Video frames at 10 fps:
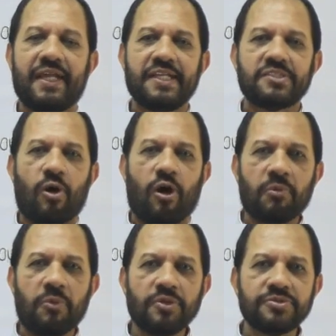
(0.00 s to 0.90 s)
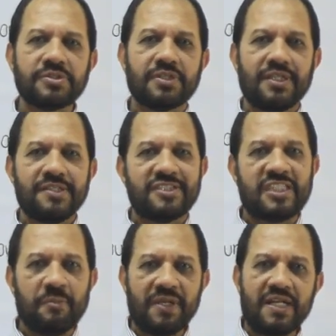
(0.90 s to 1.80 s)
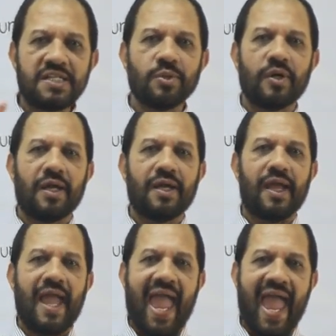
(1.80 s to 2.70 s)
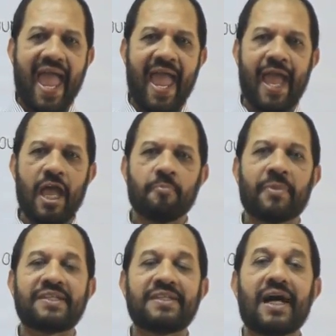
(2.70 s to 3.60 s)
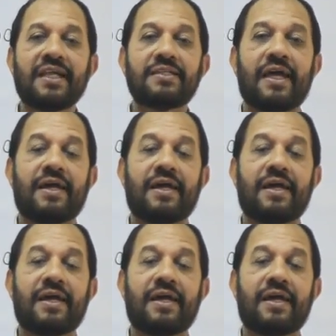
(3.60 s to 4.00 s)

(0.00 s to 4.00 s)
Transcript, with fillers: it's almost similar to A, but not